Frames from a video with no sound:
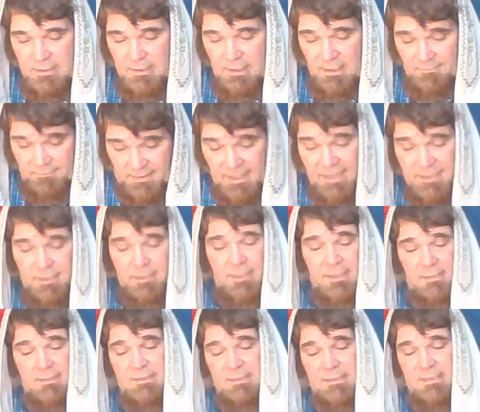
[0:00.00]
And then you
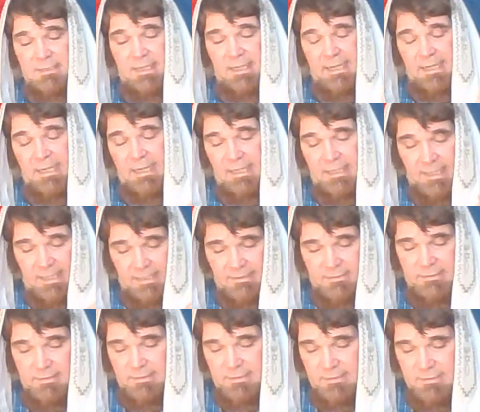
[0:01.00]
can say and
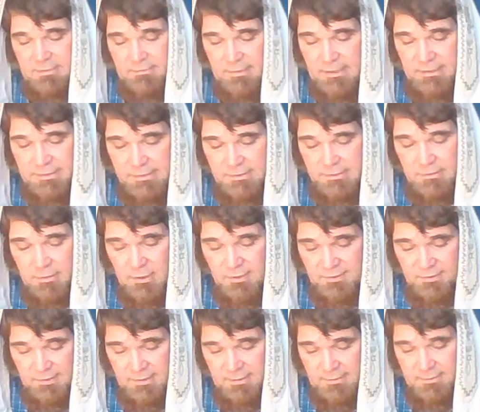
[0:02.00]
answer this question,
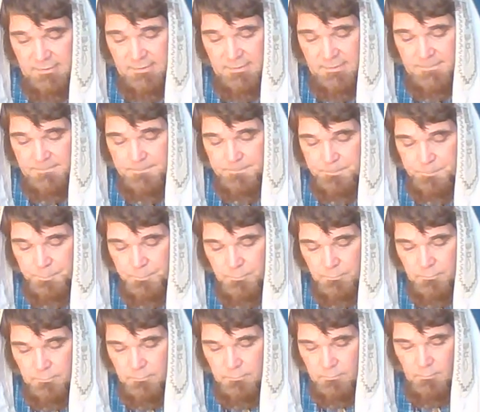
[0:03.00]
not them.
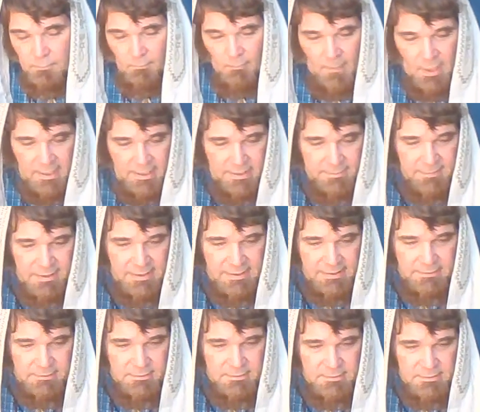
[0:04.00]

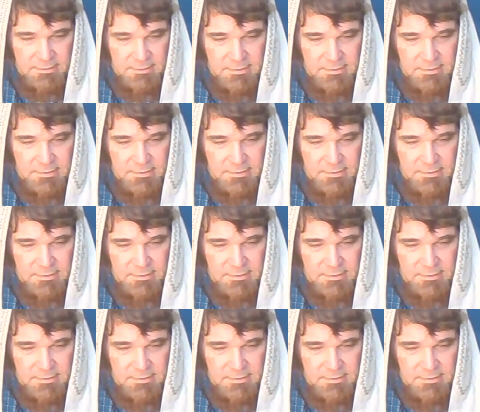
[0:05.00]
Amen.